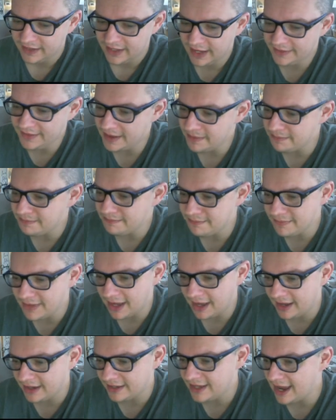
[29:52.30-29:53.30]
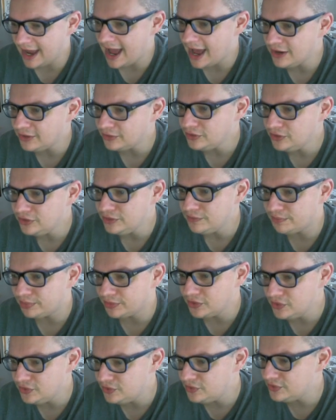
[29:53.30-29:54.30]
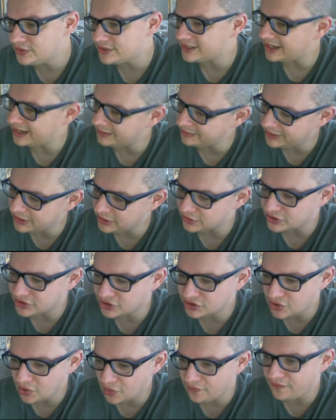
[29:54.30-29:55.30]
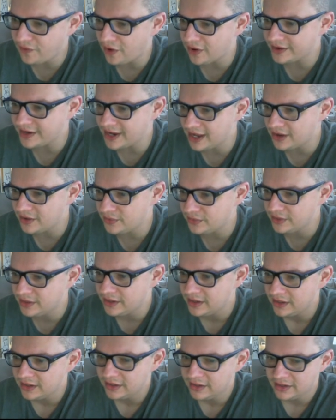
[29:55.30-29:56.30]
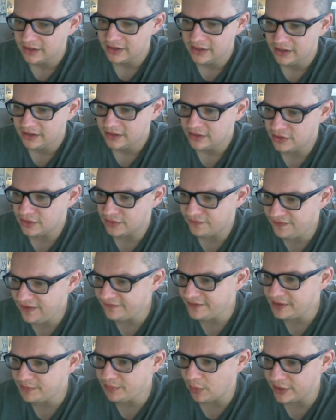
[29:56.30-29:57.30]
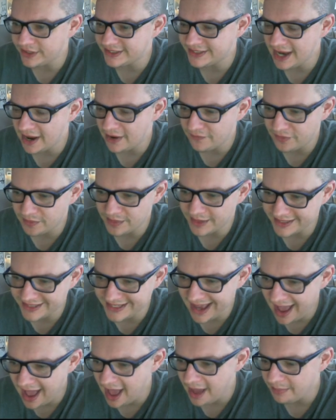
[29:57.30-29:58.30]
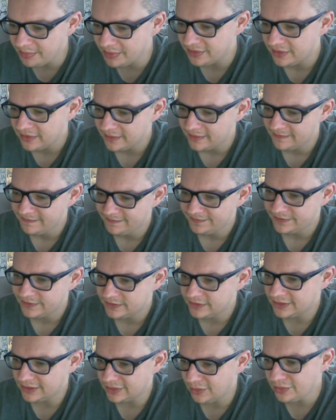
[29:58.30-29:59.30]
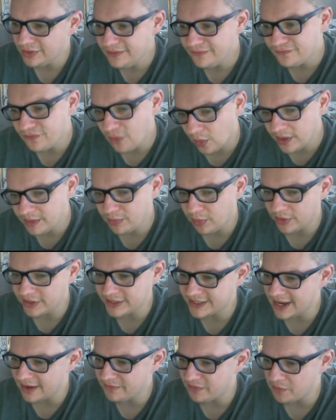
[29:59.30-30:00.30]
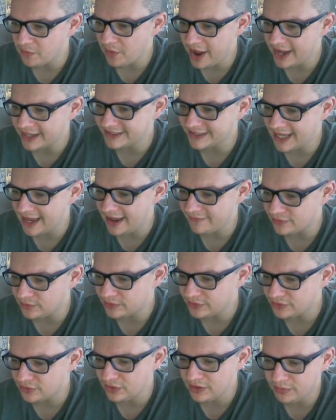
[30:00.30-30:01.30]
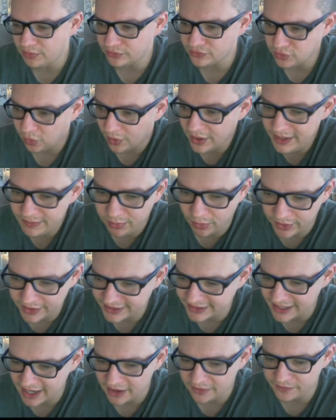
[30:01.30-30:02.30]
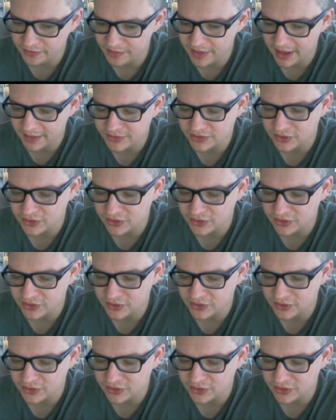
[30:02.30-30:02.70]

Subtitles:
And then, yeah, Honolulu Blues, I mean, you're so far down. You're 50 points down from the top. You're only 40 points down from Wagstaff and only 20 points down from them.